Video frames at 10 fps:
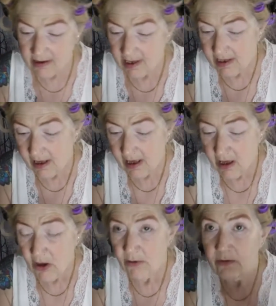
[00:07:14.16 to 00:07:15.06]
here
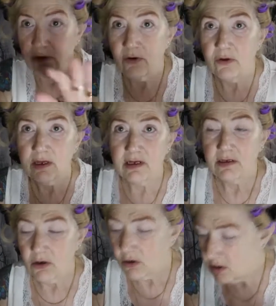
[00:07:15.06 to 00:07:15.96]
with all these
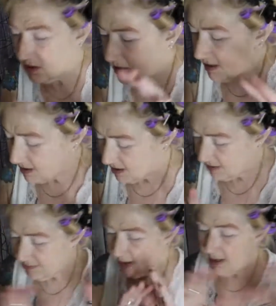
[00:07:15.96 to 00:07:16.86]
colours in.
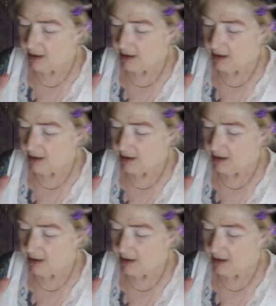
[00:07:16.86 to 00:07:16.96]
I'm like,